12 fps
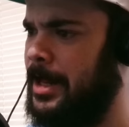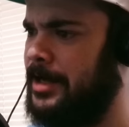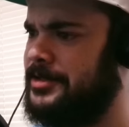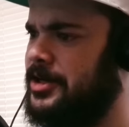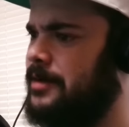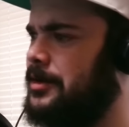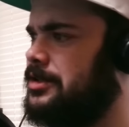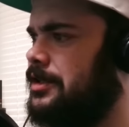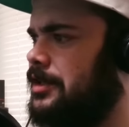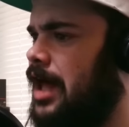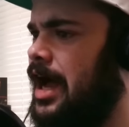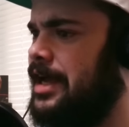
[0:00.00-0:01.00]
Talk about the
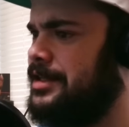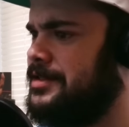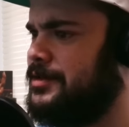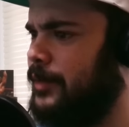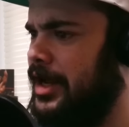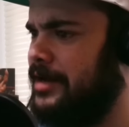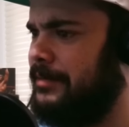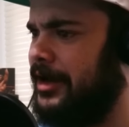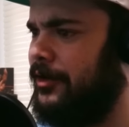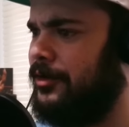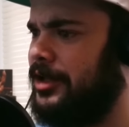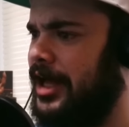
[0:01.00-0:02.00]
Lions waiting my
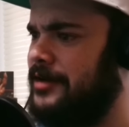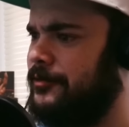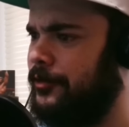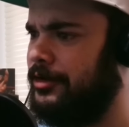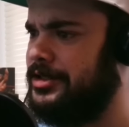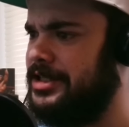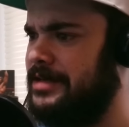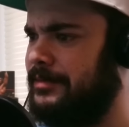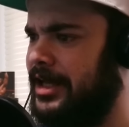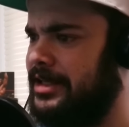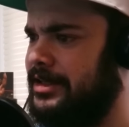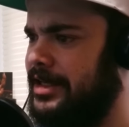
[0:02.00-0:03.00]
whole life for a team
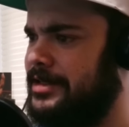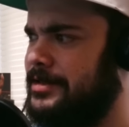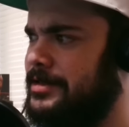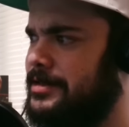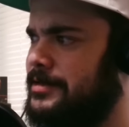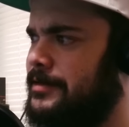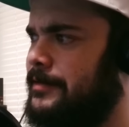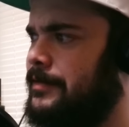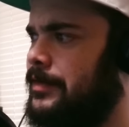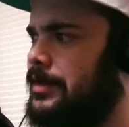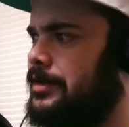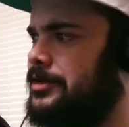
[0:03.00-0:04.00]
like this,
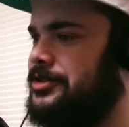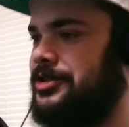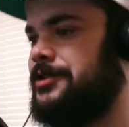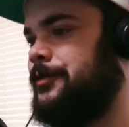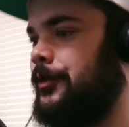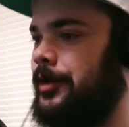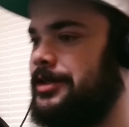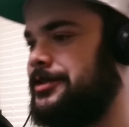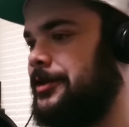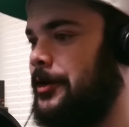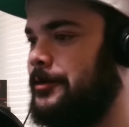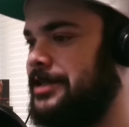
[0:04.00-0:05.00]
just for it to
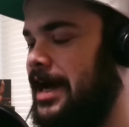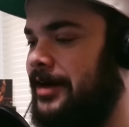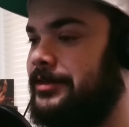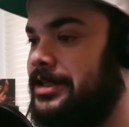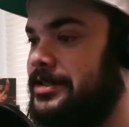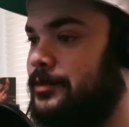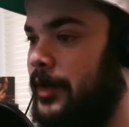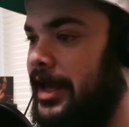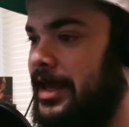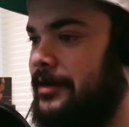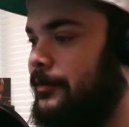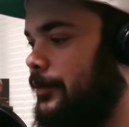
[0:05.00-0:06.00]
go down this
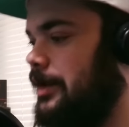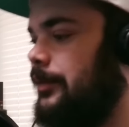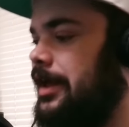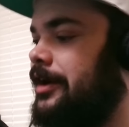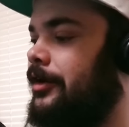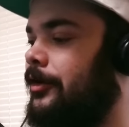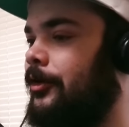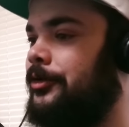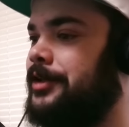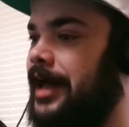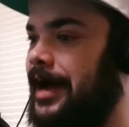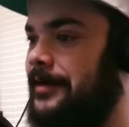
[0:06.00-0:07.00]
way. We wait our whole
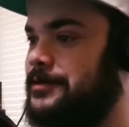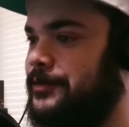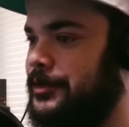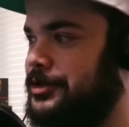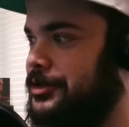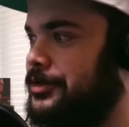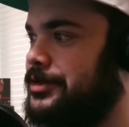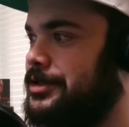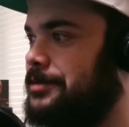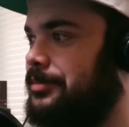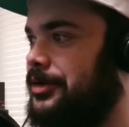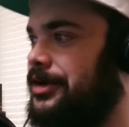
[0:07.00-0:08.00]
lives for dudes
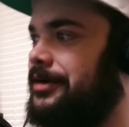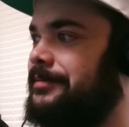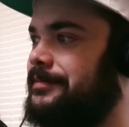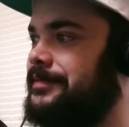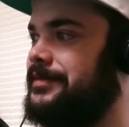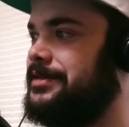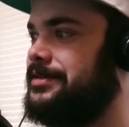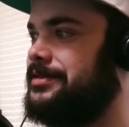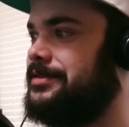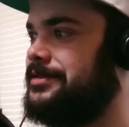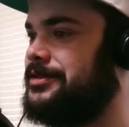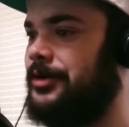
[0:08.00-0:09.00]
to put up
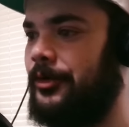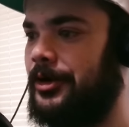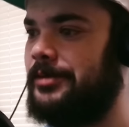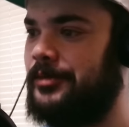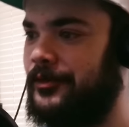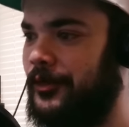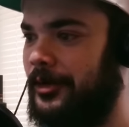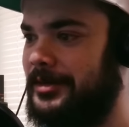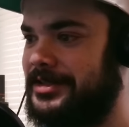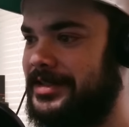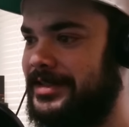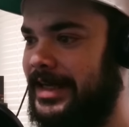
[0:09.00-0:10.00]
scoring
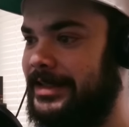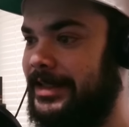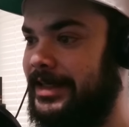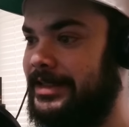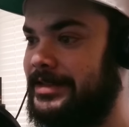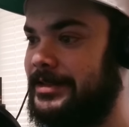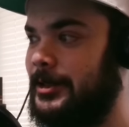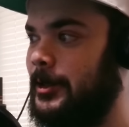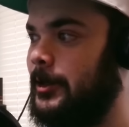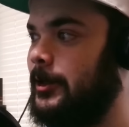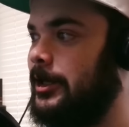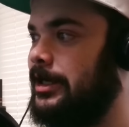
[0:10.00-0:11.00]
performances like this.
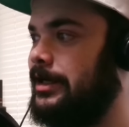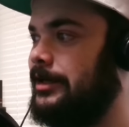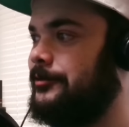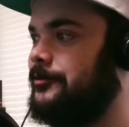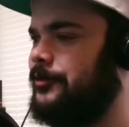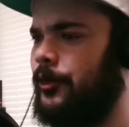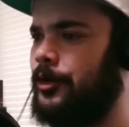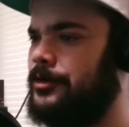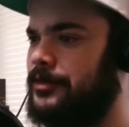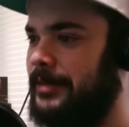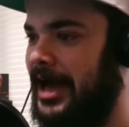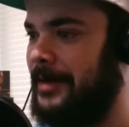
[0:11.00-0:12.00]
Four of
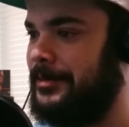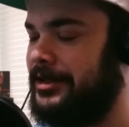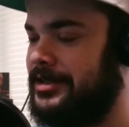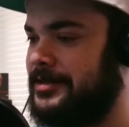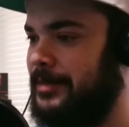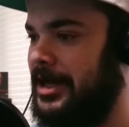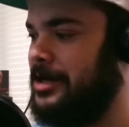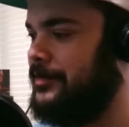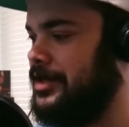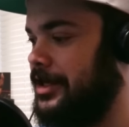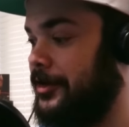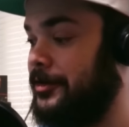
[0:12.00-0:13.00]
them happen in the span of a
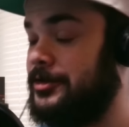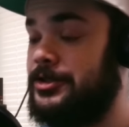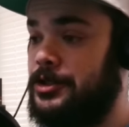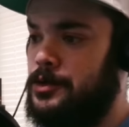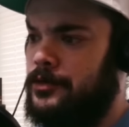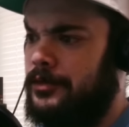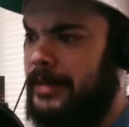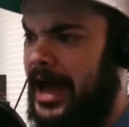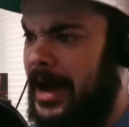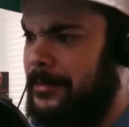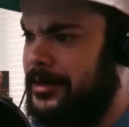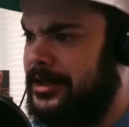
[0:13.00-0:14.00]
year. Two of them
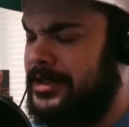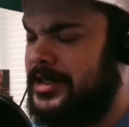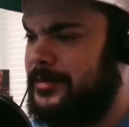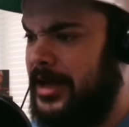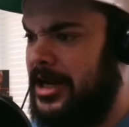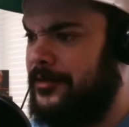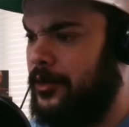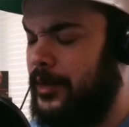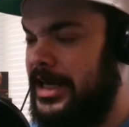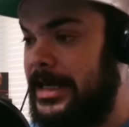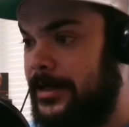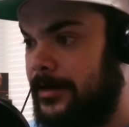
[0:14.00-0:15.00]
happen in the span of a
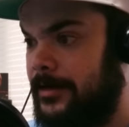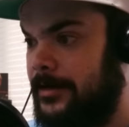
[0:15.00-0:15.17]
week.